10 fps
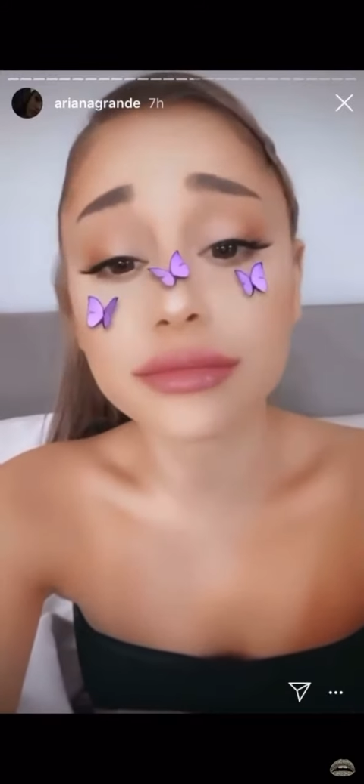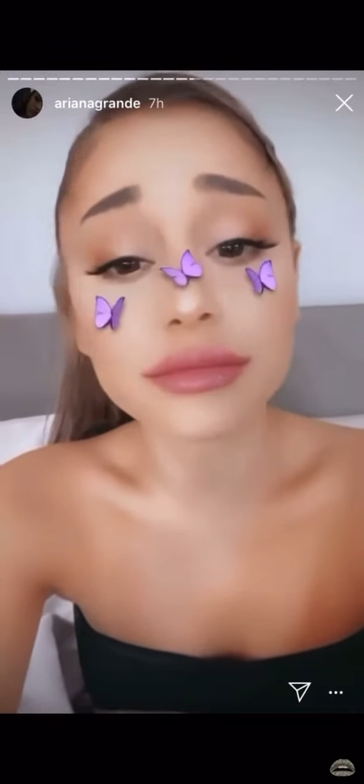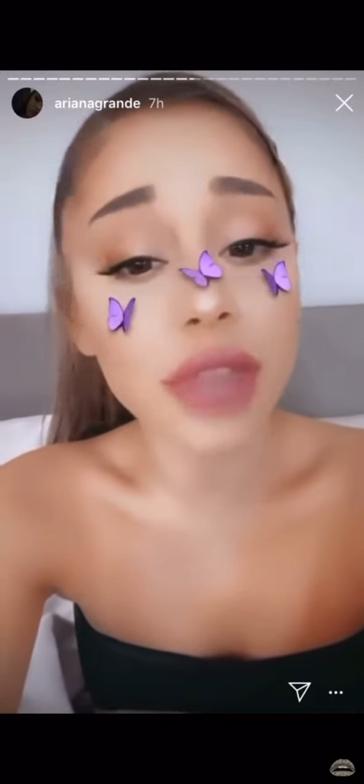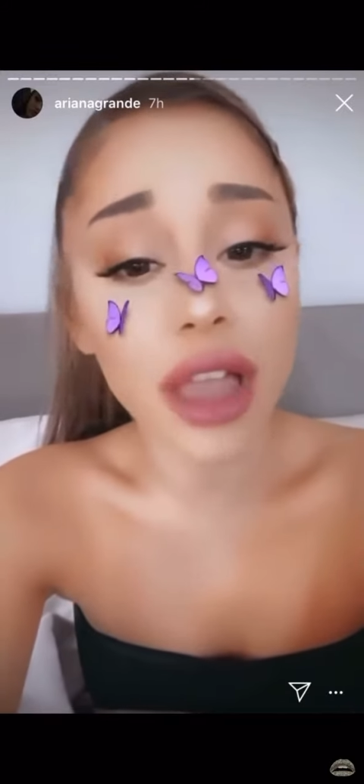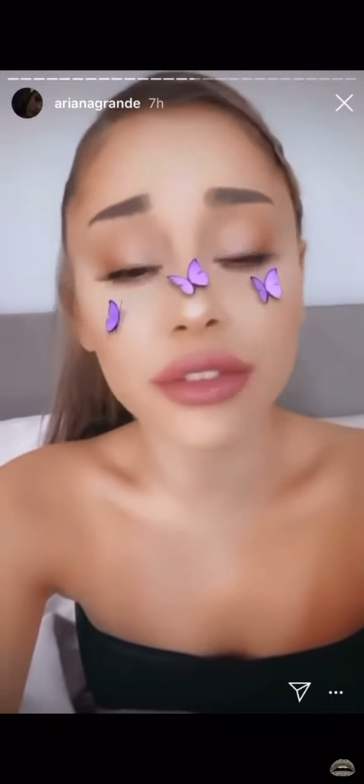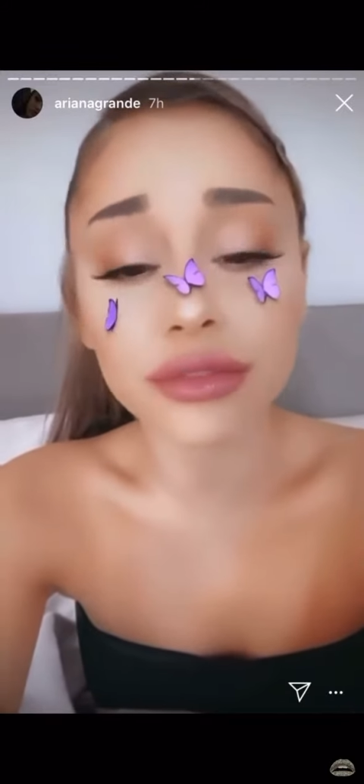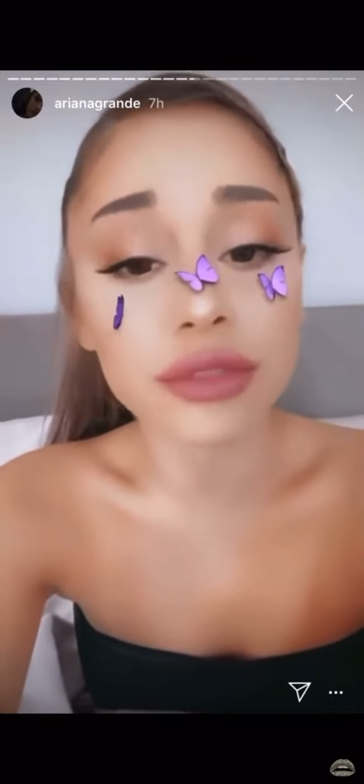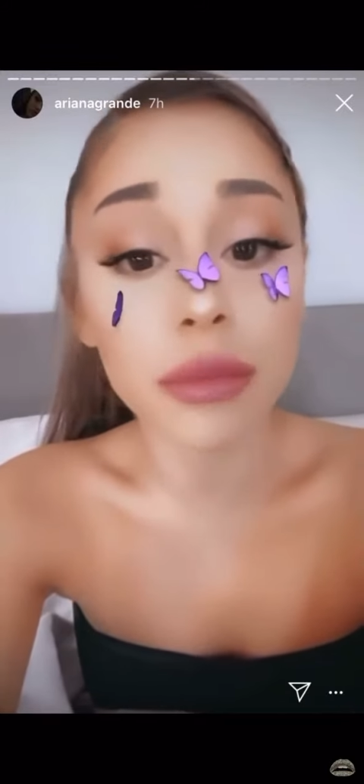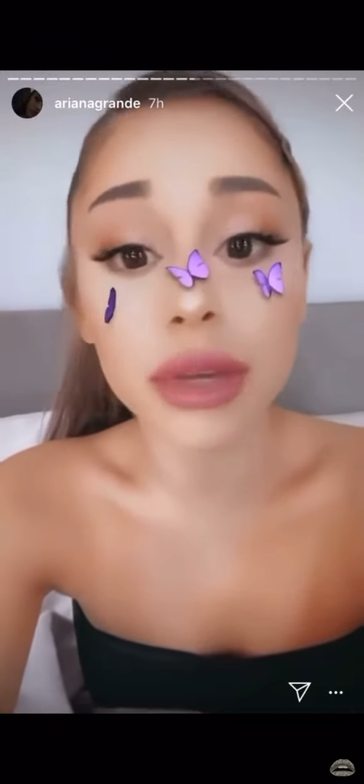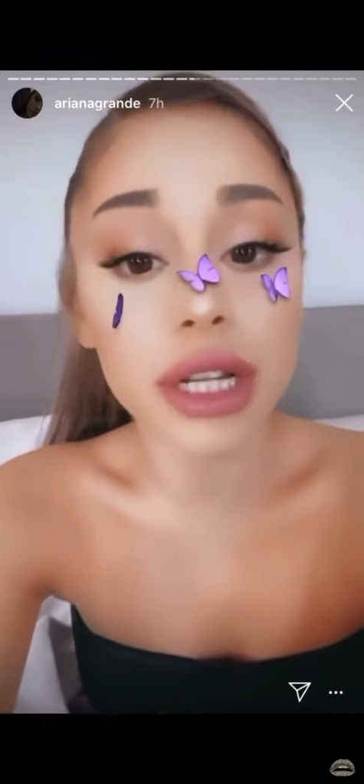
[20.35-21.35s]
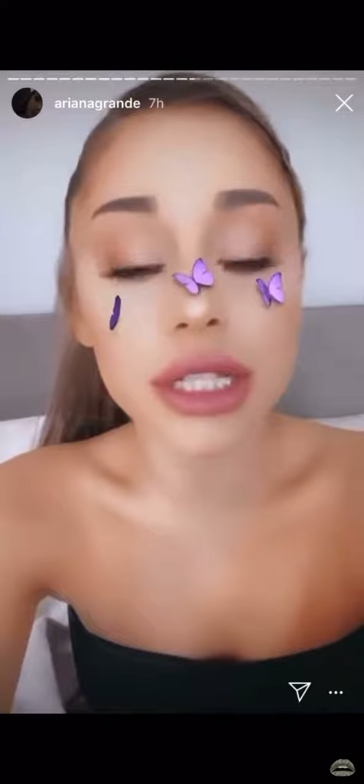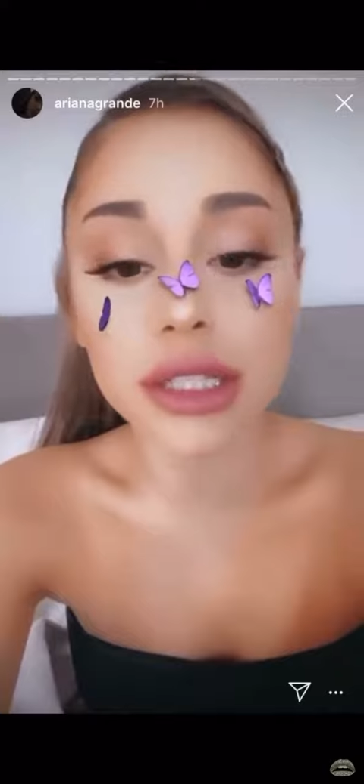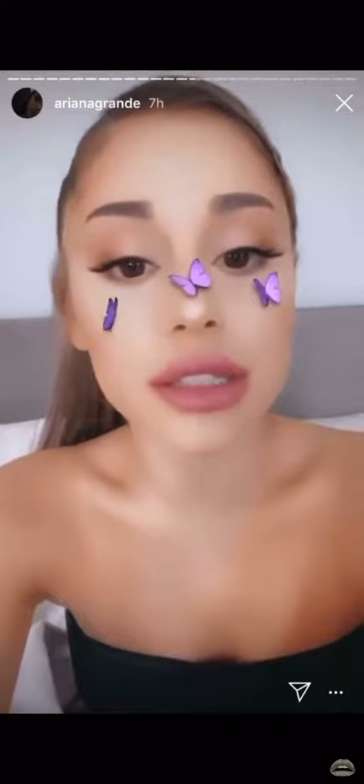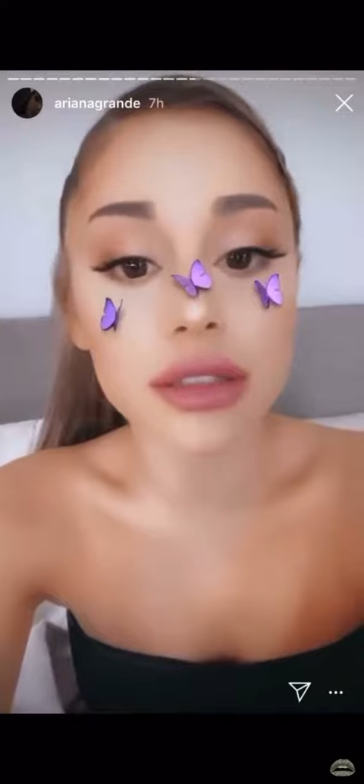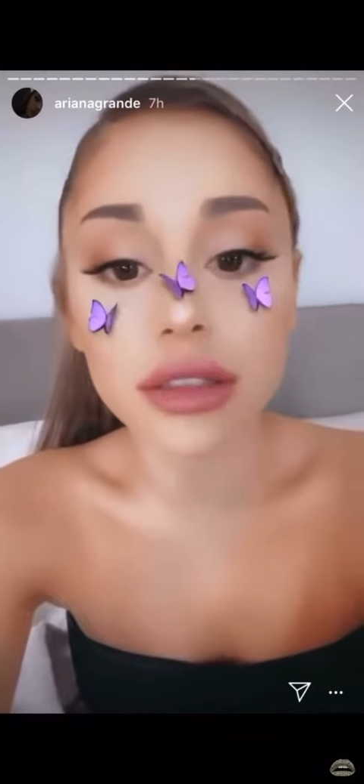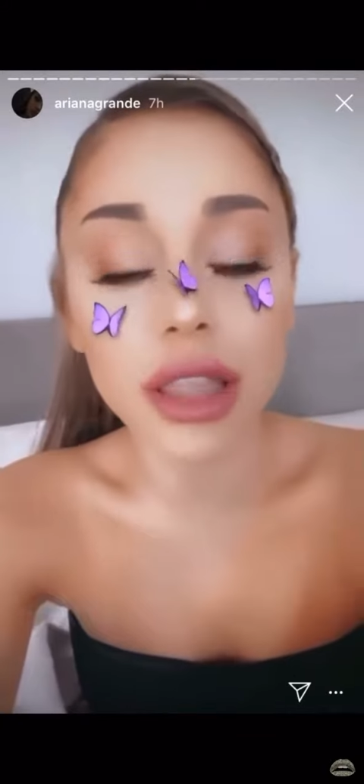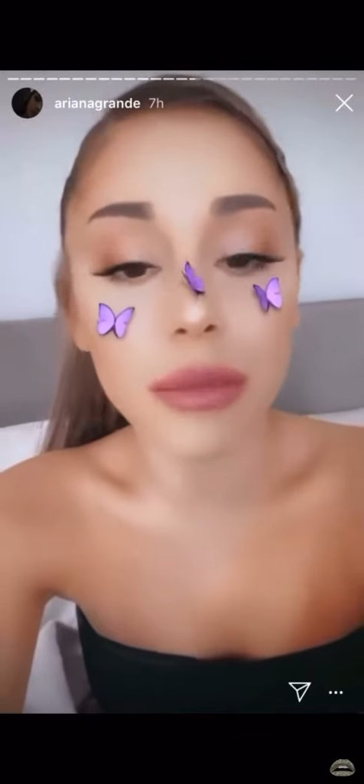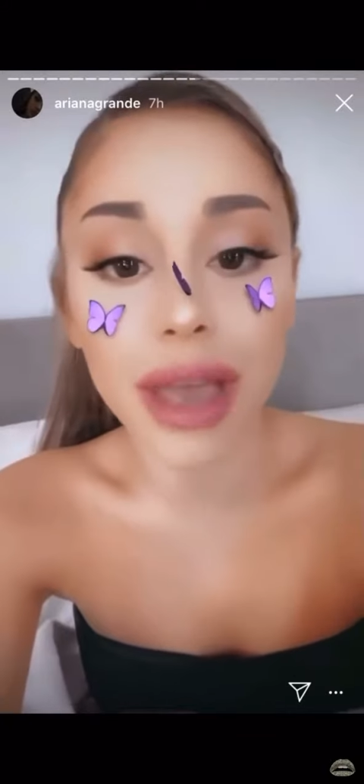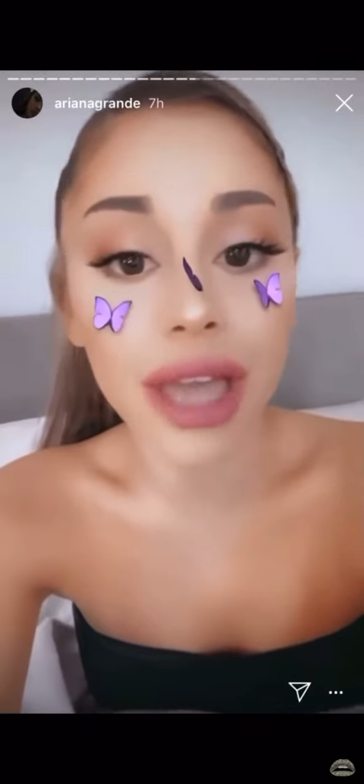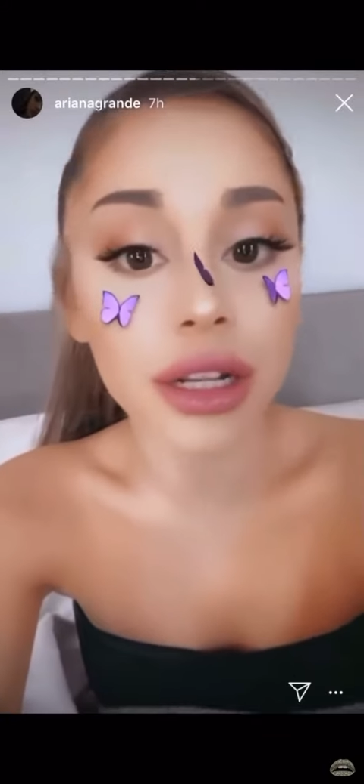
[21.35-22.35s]
have numbers that
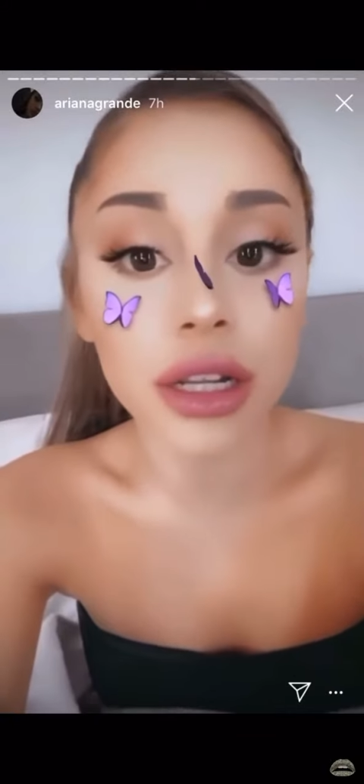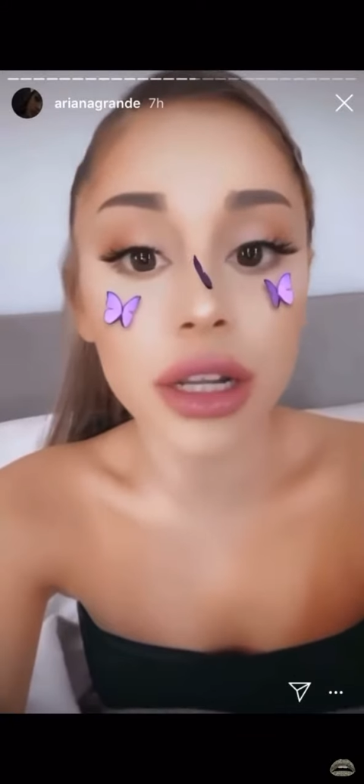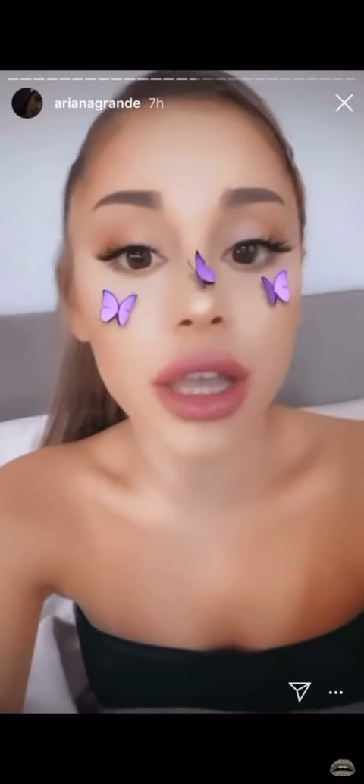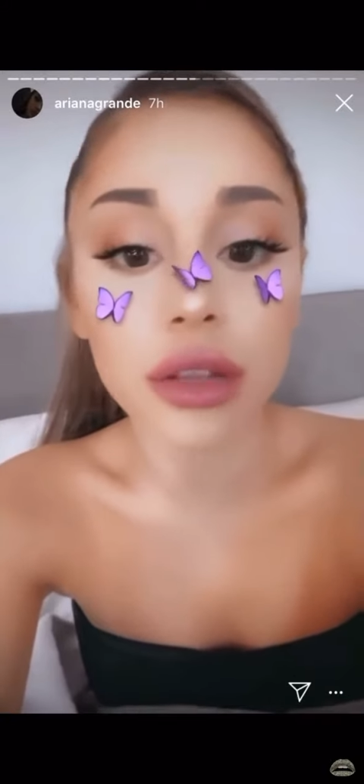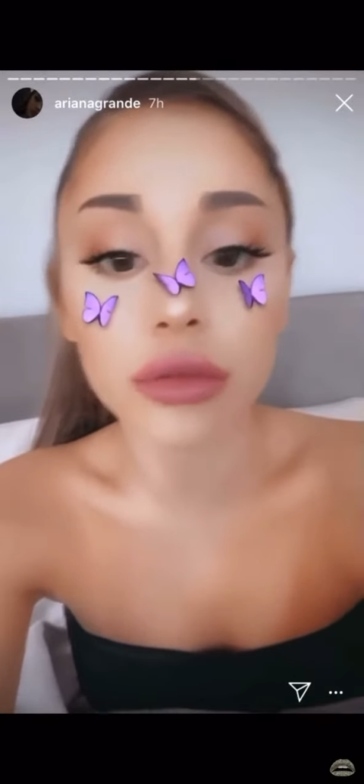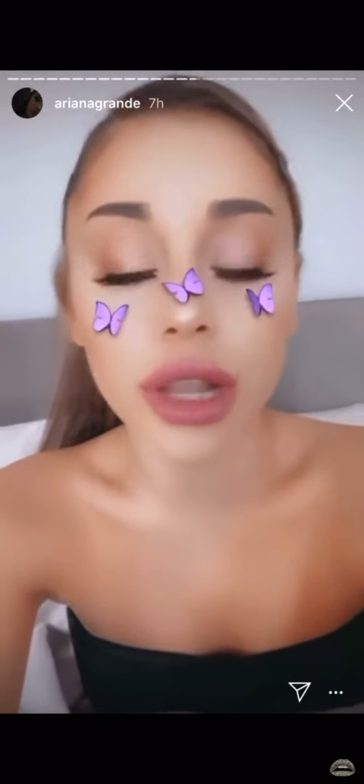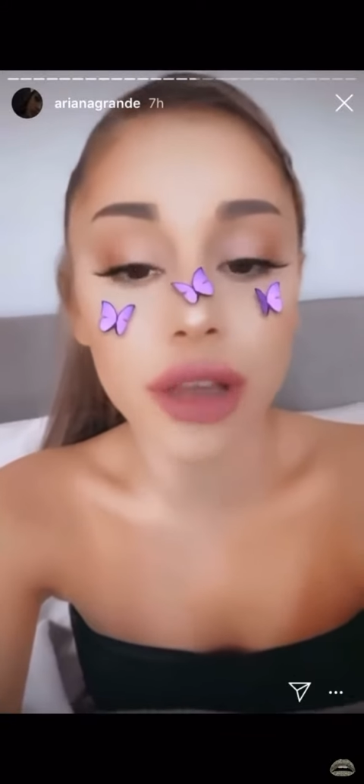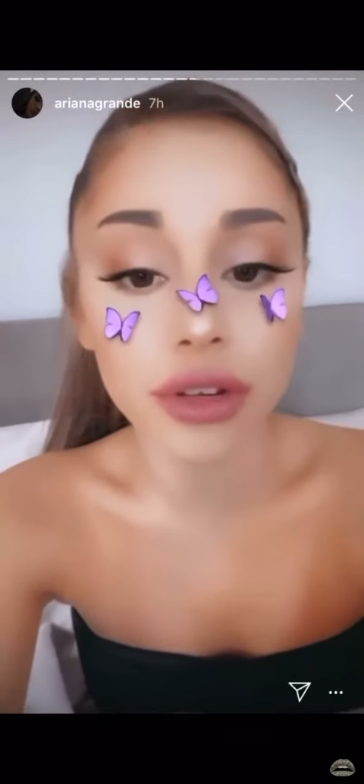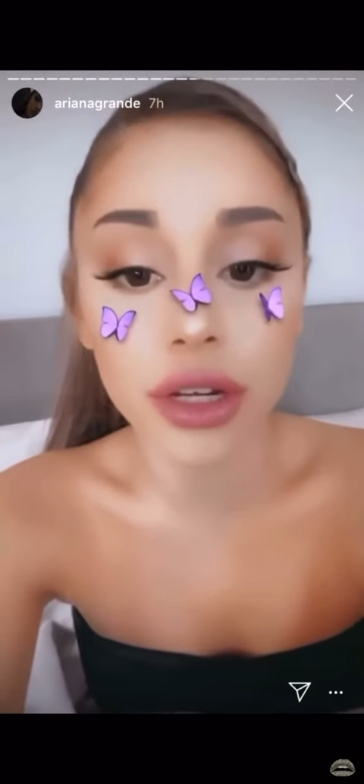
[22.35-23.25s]
matter and whatever.